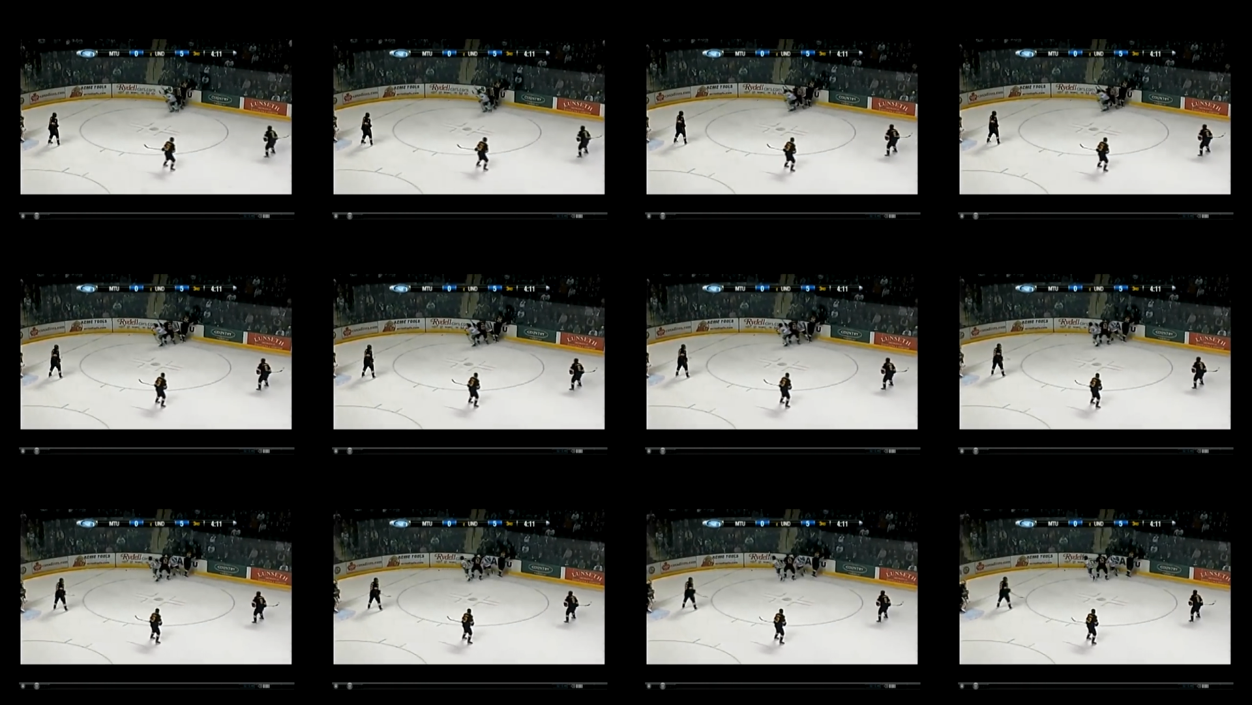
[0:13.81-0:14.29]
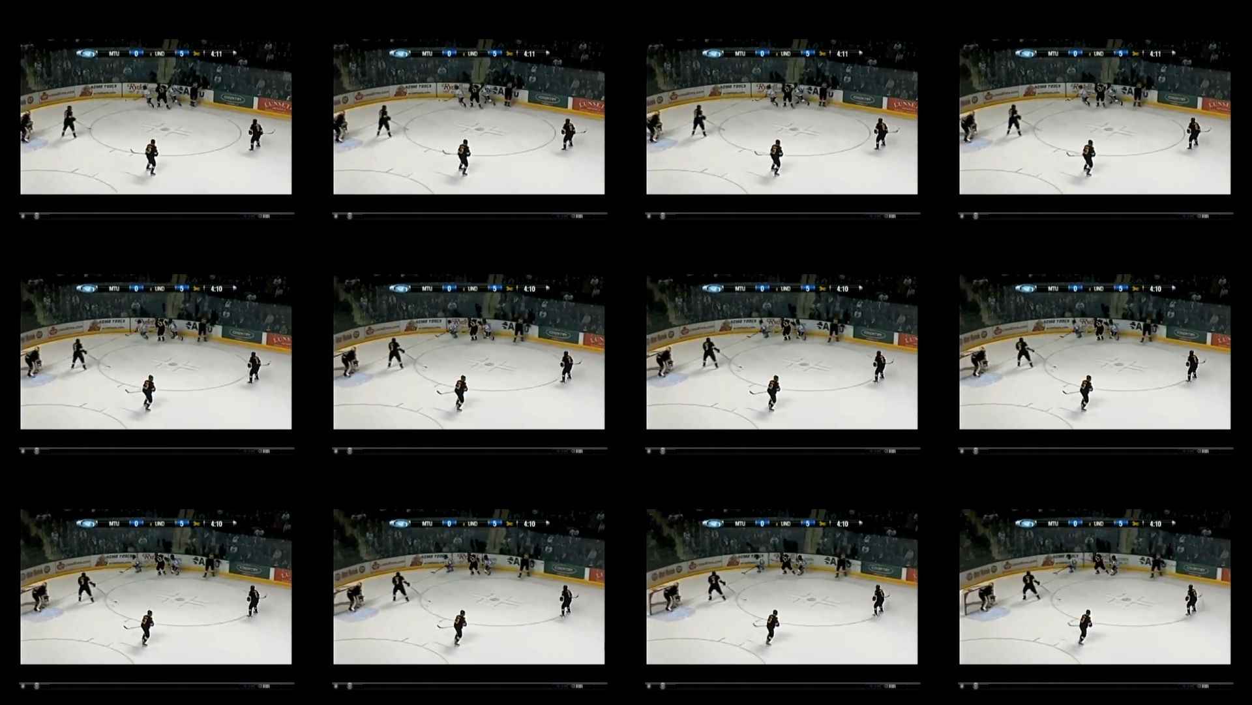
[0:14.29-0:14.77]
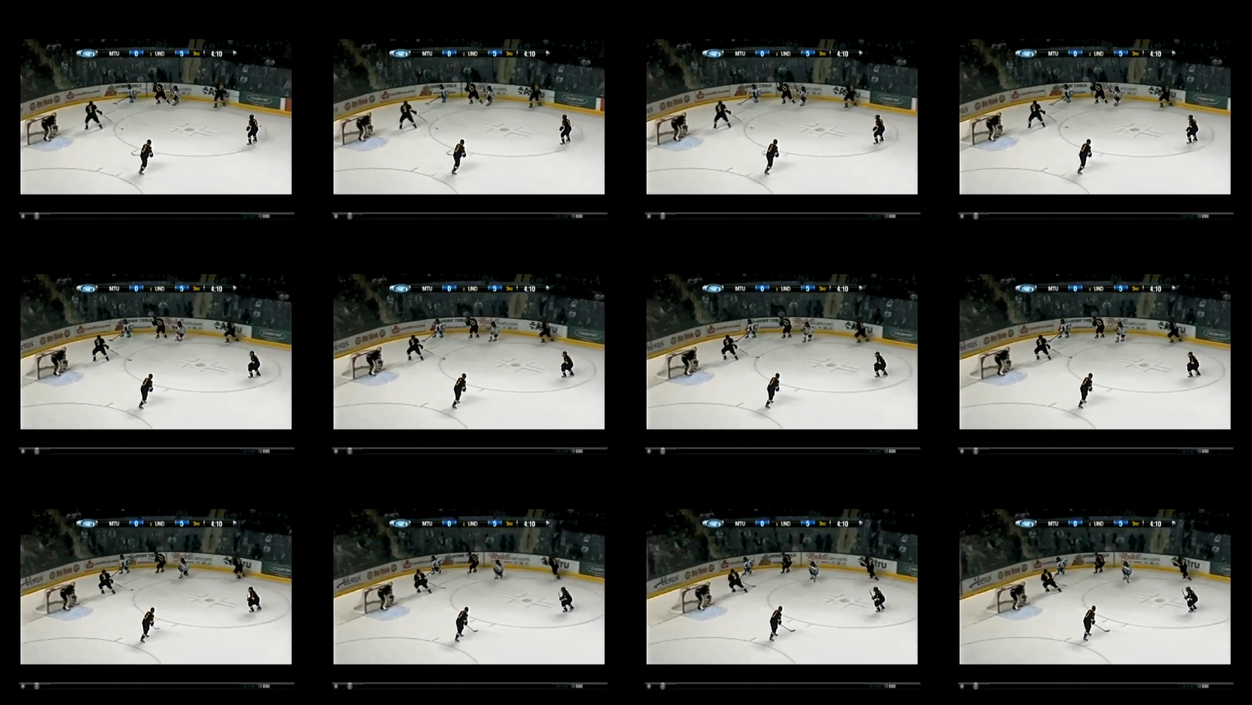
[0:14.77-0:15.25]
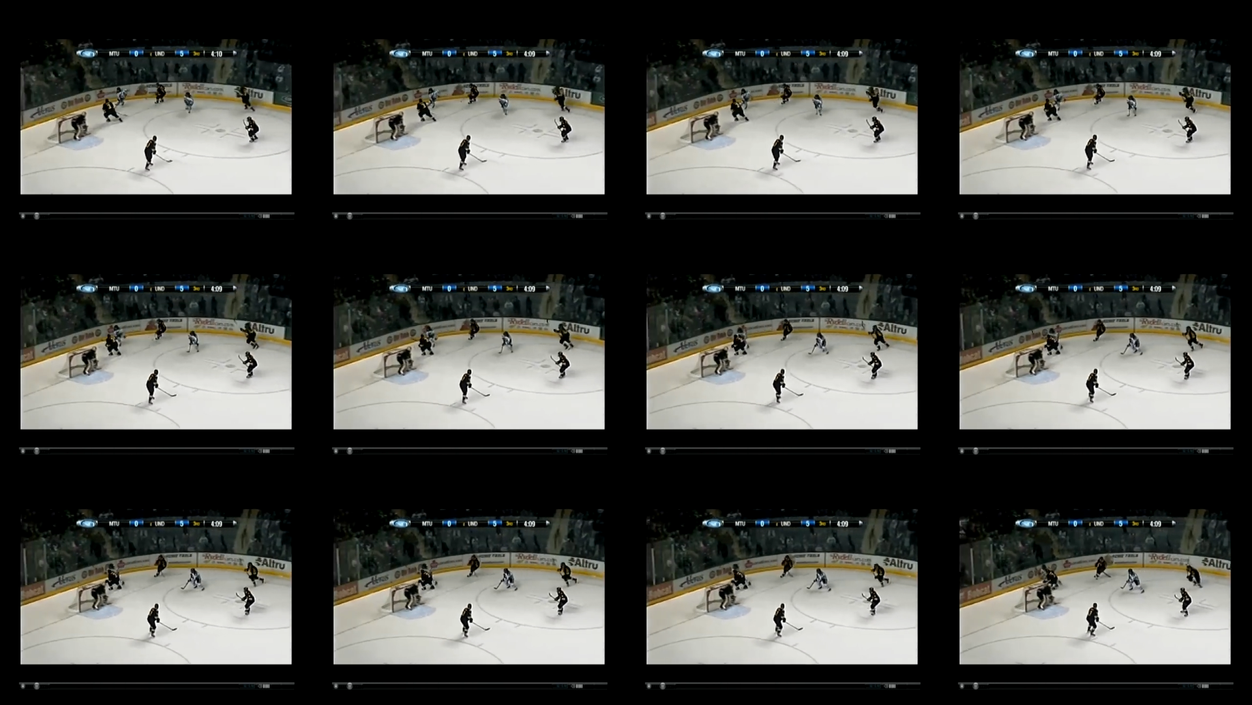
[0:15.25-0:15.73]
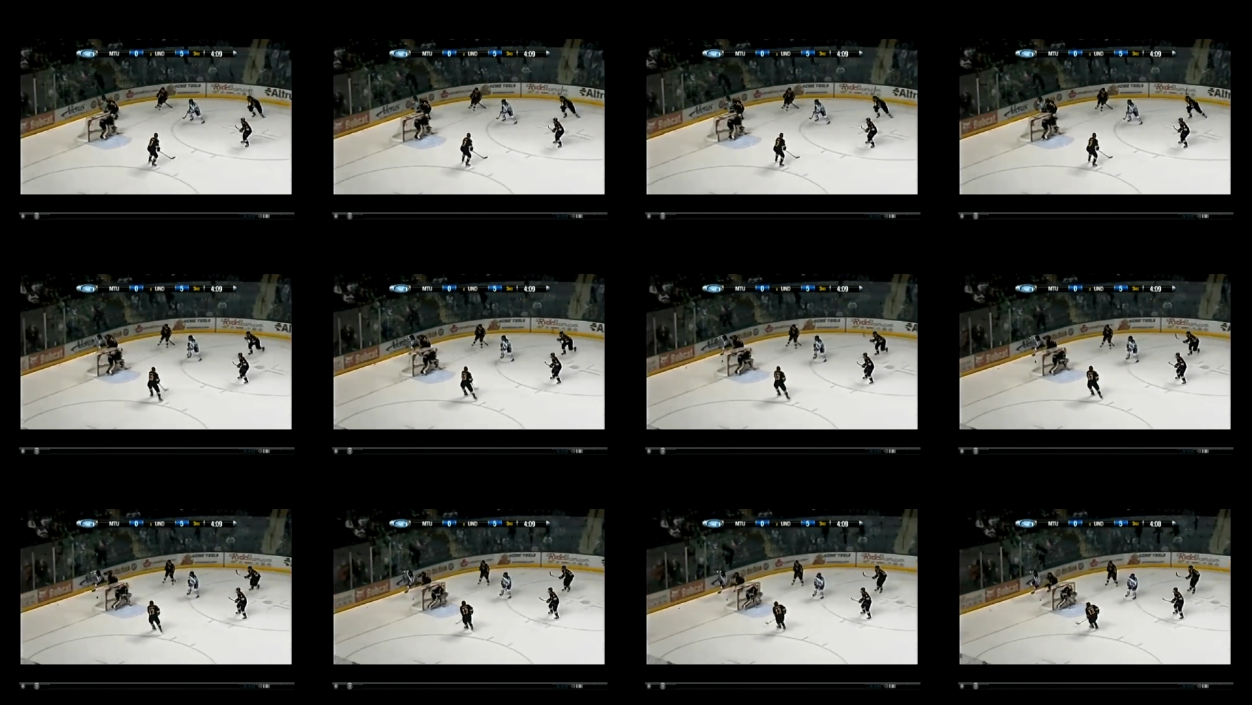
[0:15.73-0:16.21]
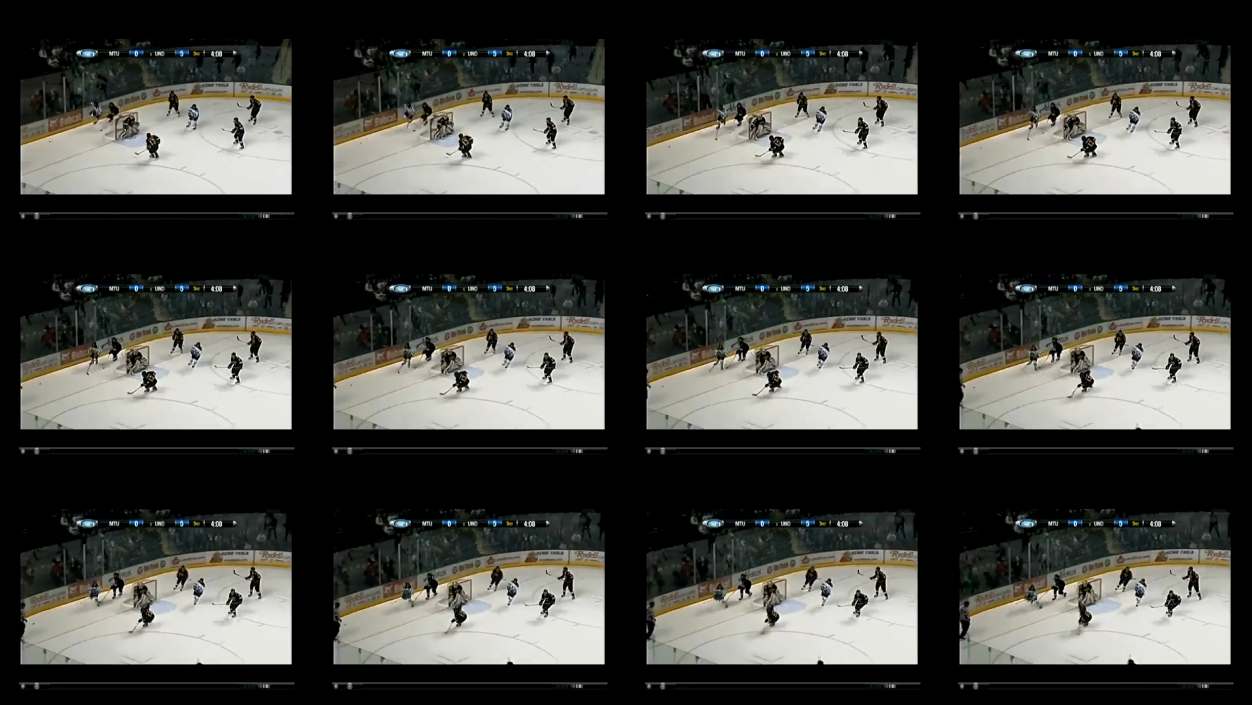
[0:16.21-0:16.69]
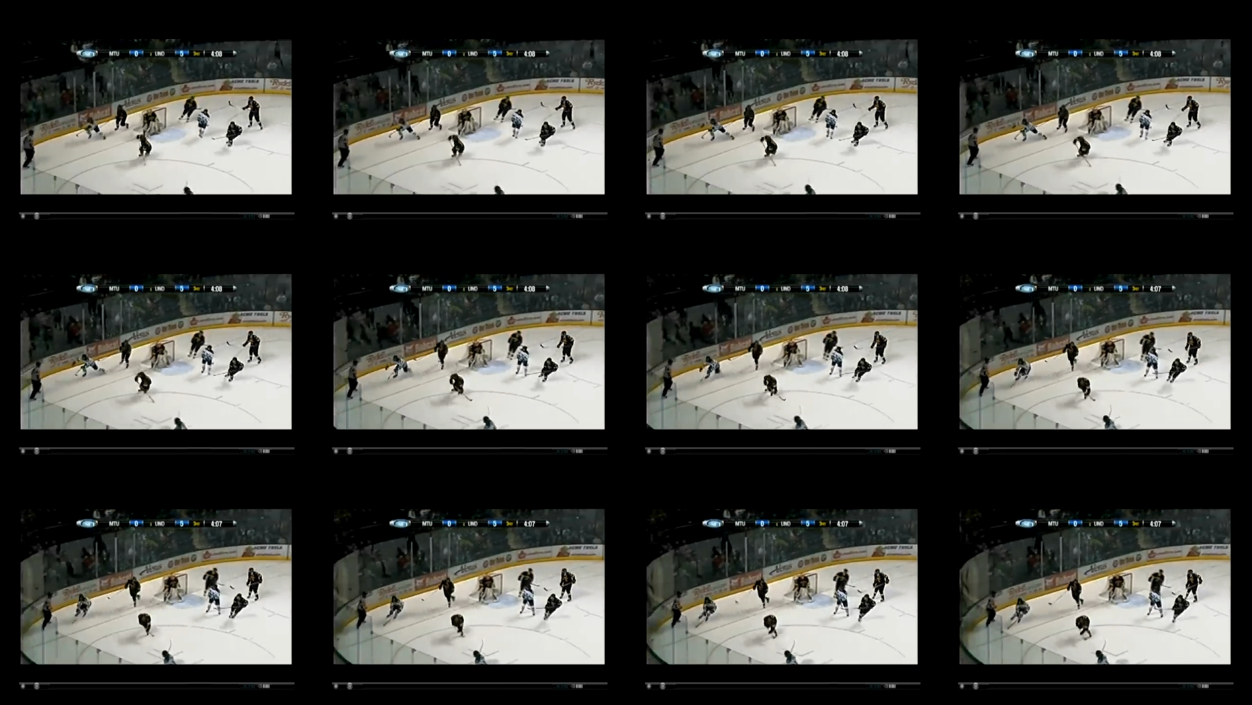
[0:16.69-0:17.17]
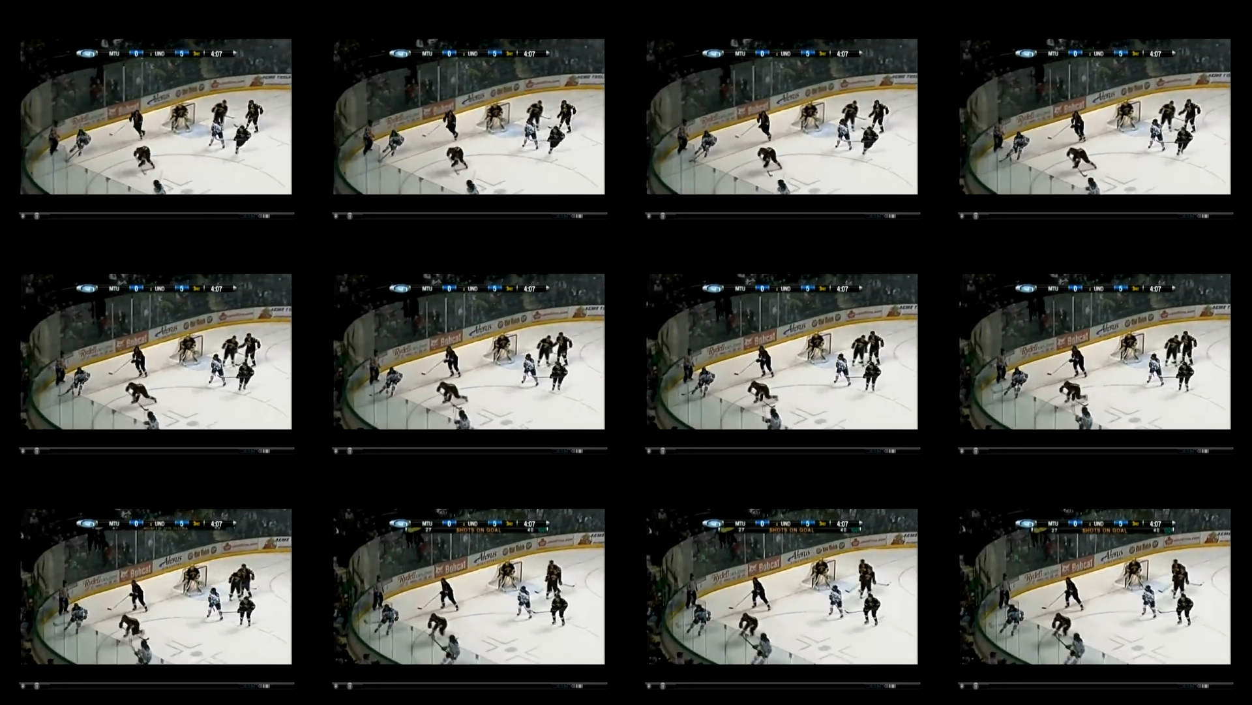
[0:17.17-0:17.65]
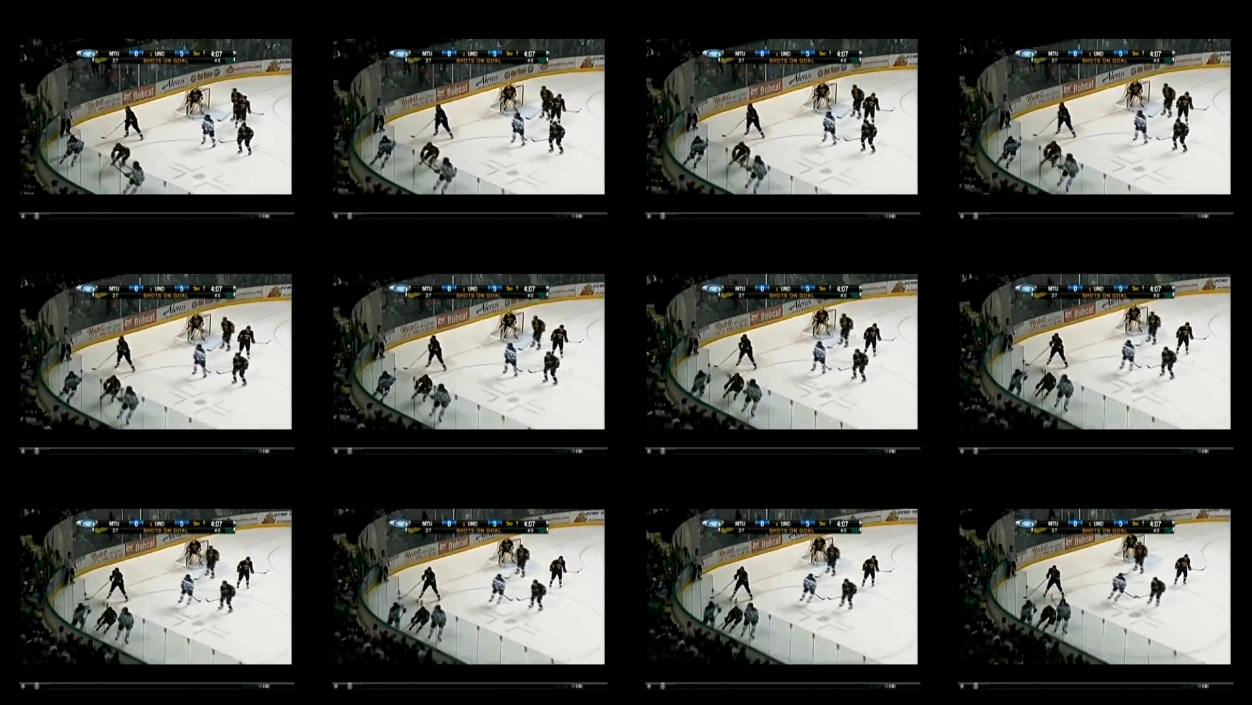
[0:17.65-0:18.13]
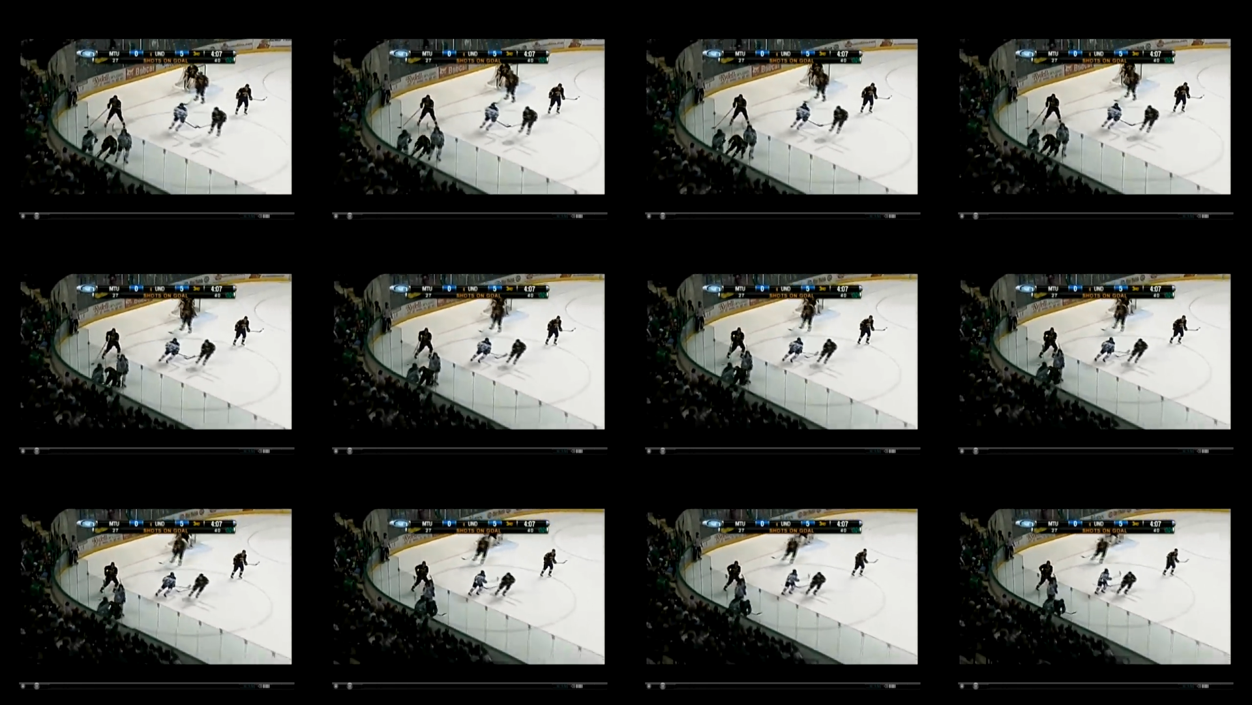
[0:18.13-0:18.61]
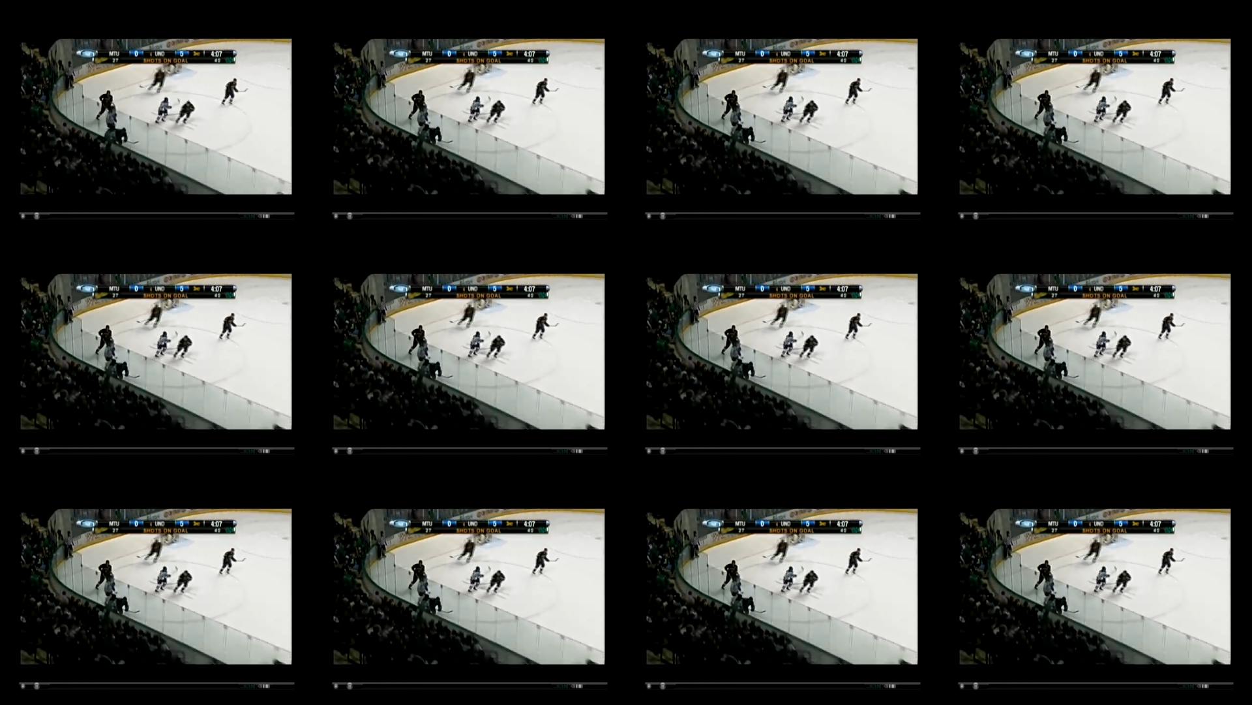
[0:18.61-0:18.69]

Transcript: [unreadable: no face in view]